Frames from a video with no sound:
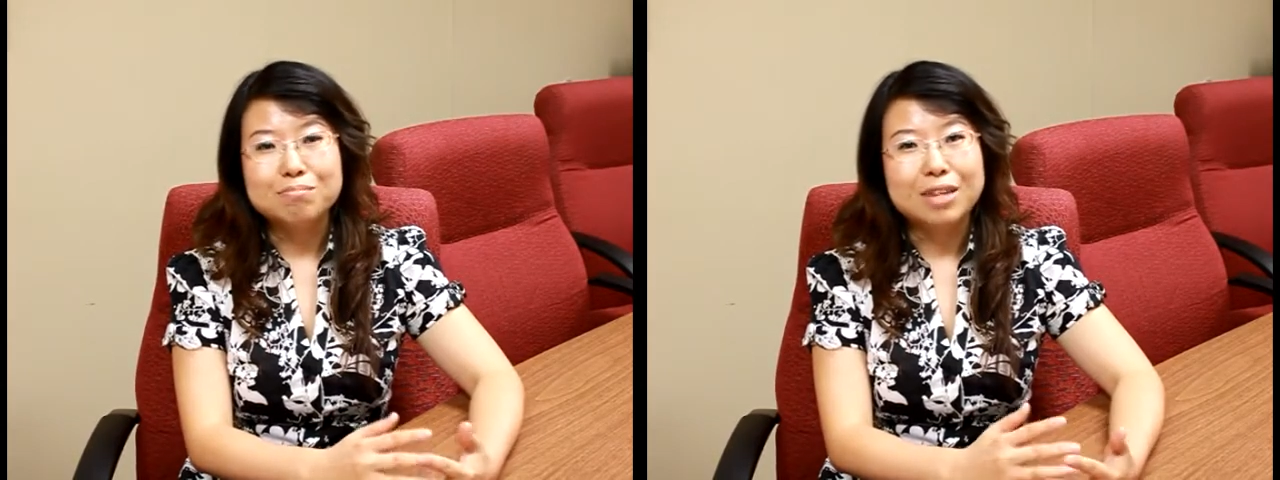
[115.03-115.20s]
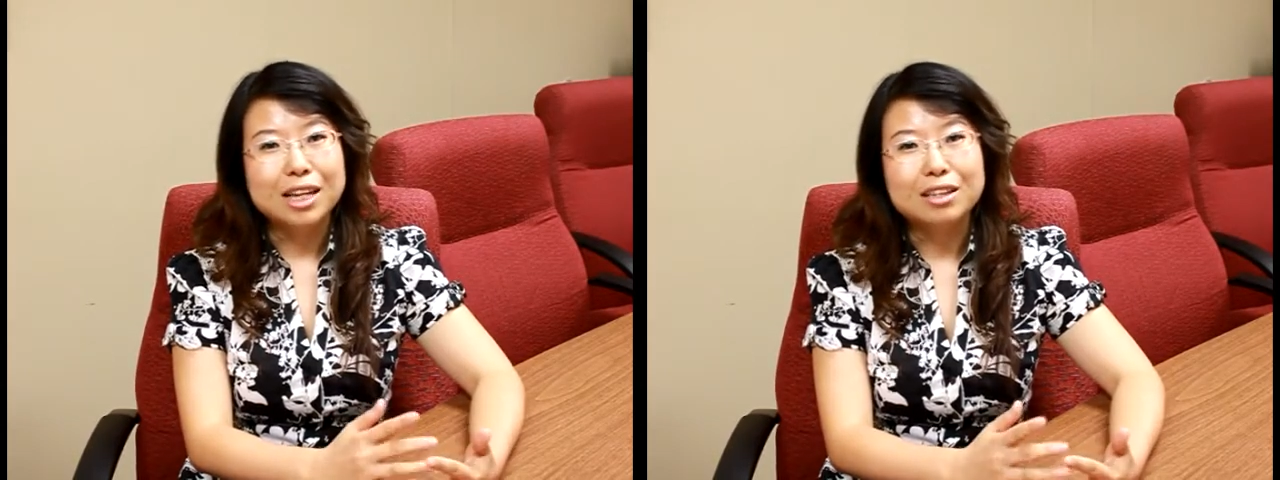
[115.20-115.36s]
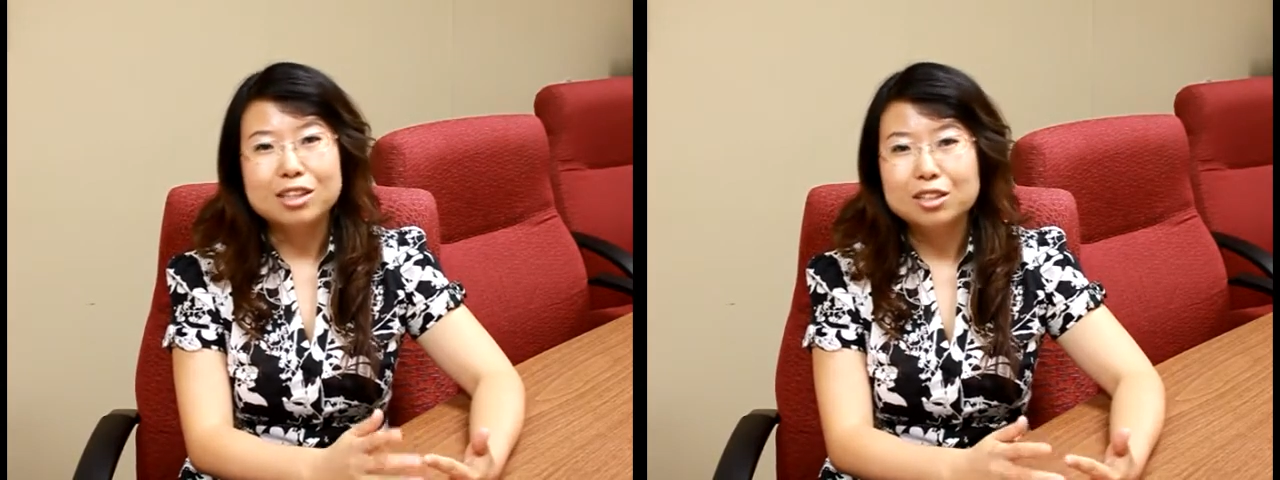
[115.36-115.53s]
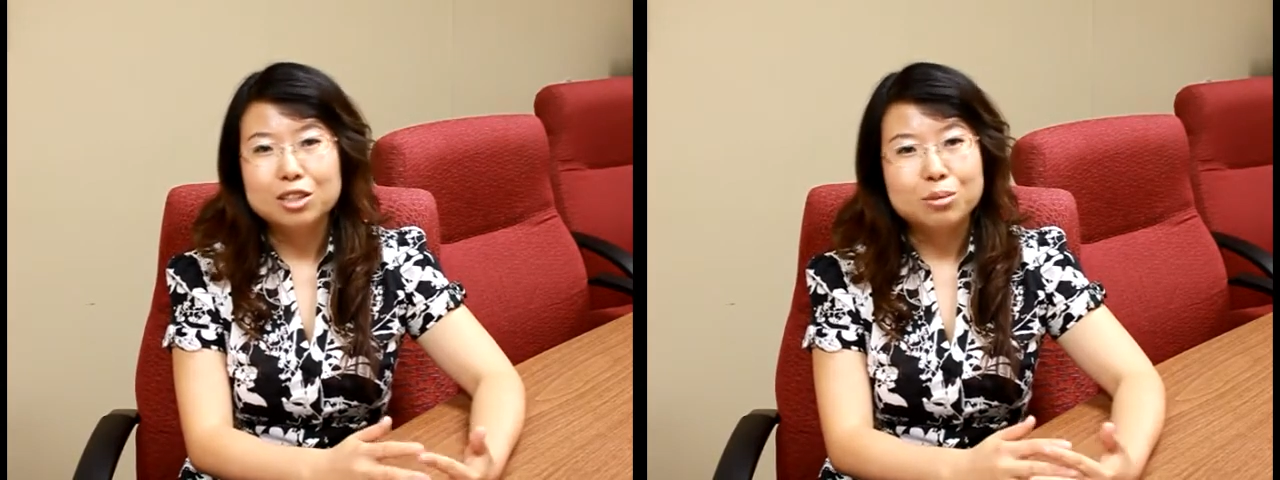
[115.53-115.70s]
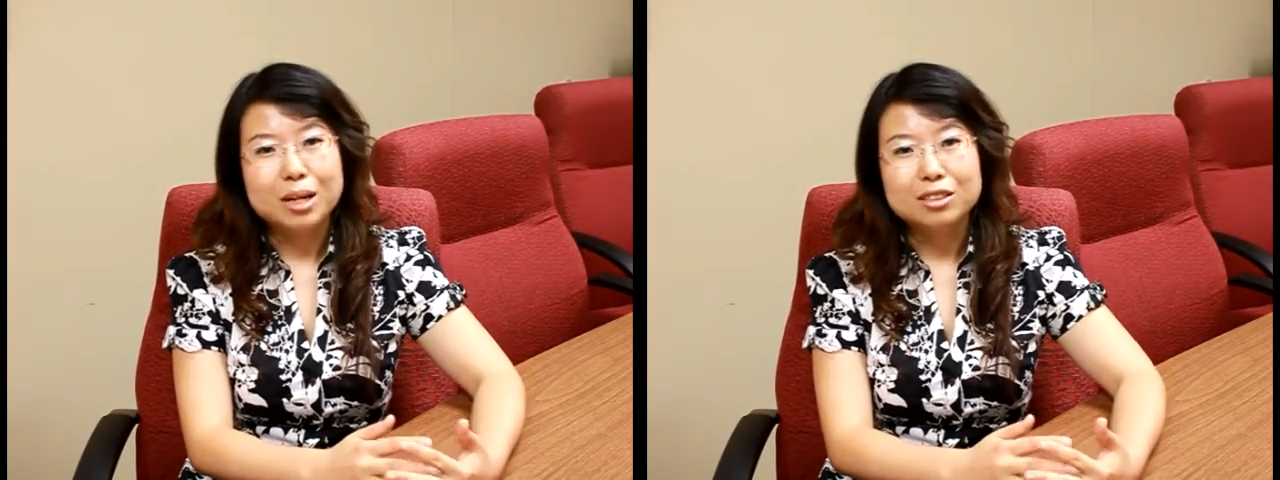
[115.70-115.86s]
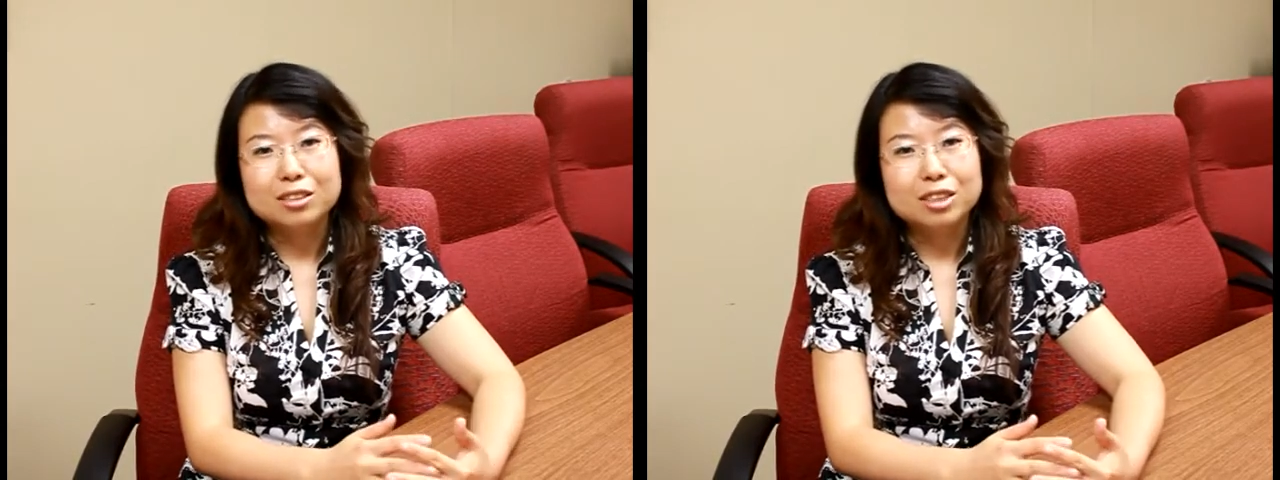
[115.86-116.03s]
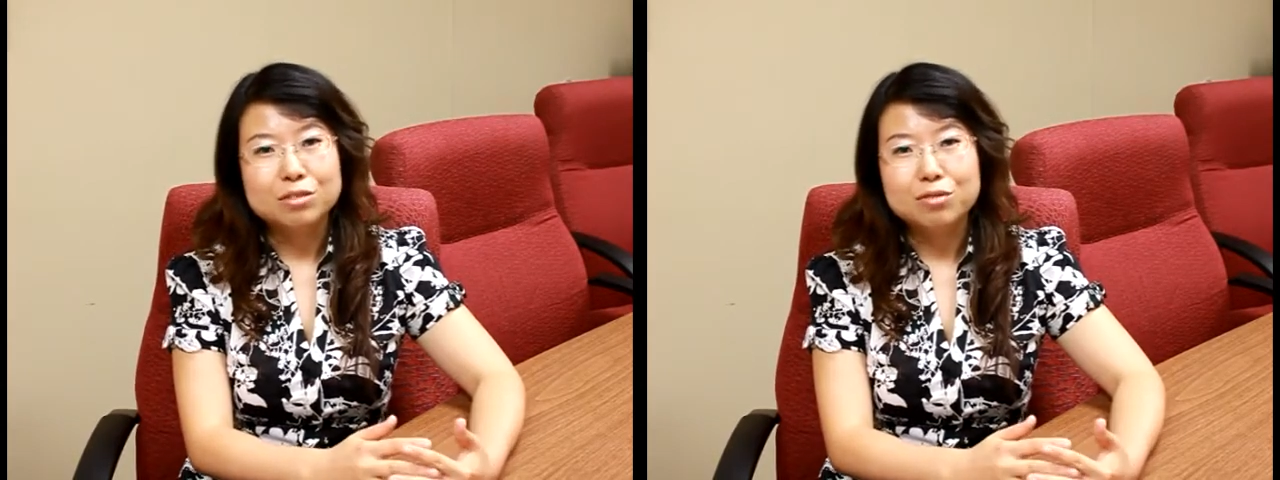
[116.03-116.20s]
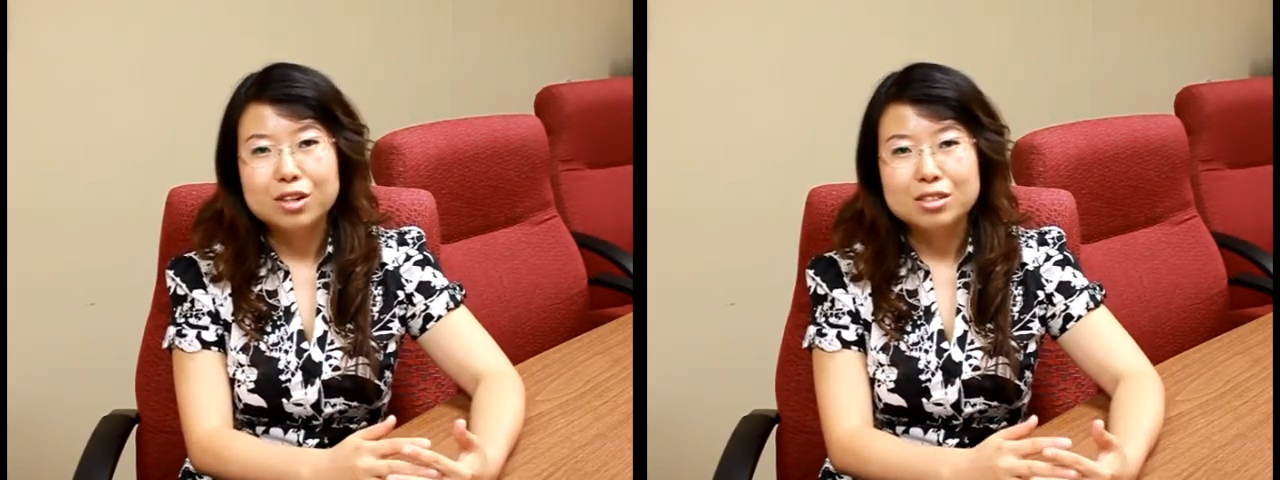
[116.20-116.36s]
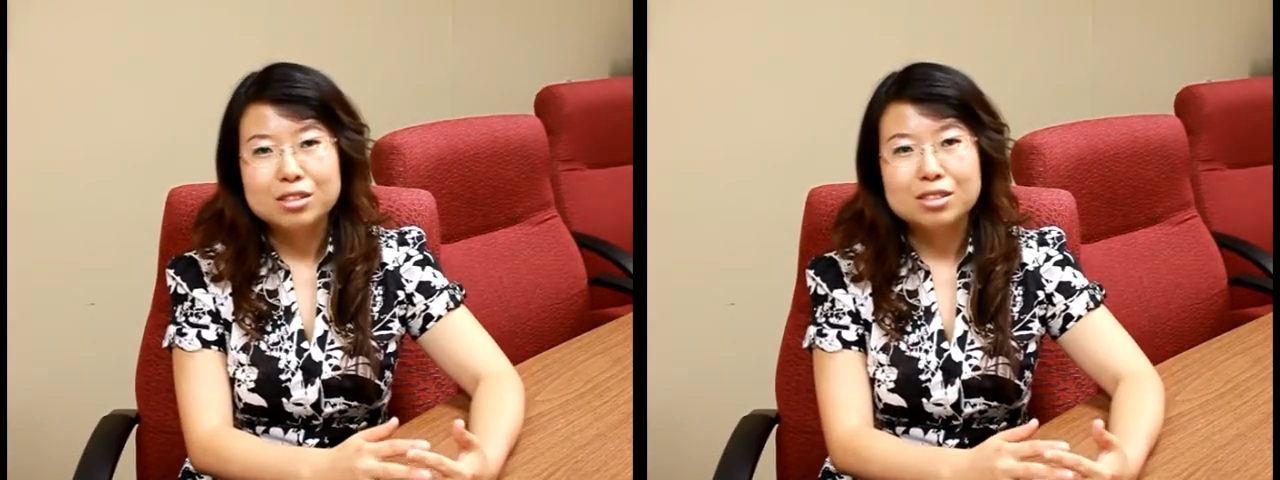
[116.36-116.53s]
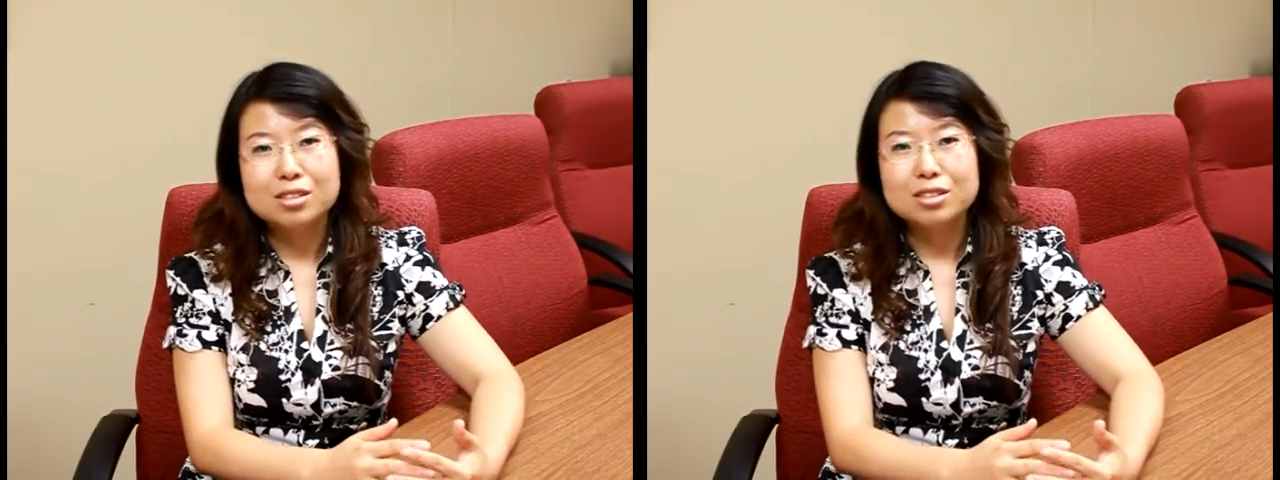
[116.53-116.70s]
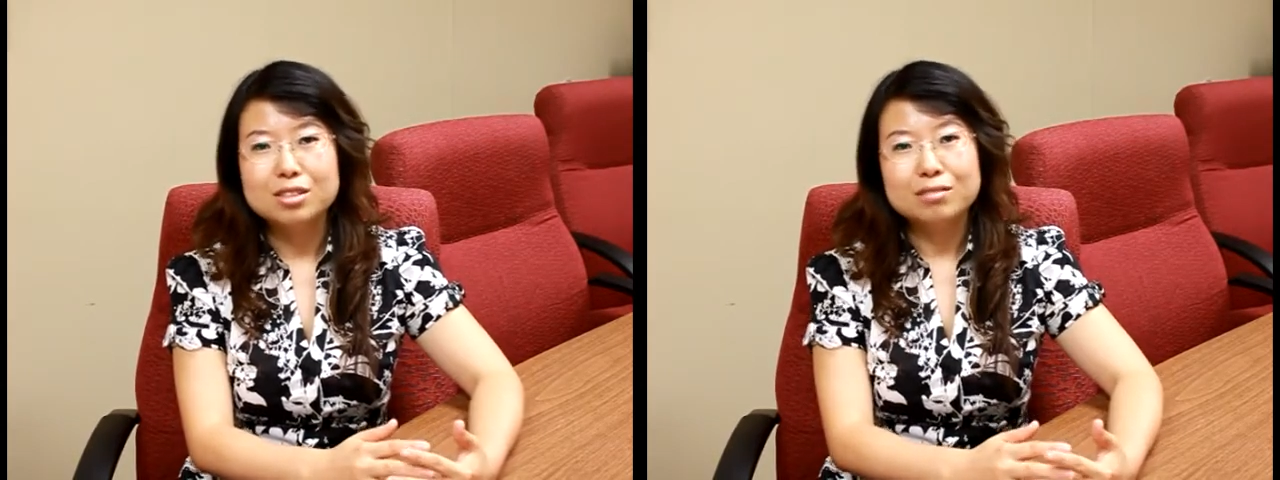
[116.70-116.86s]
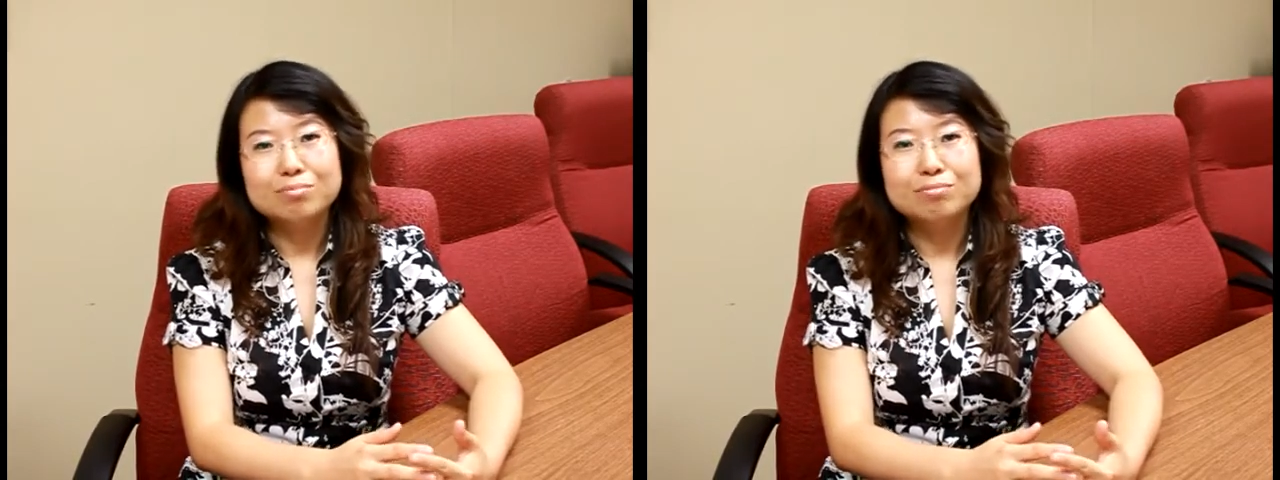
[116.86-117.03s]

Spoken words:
making great difference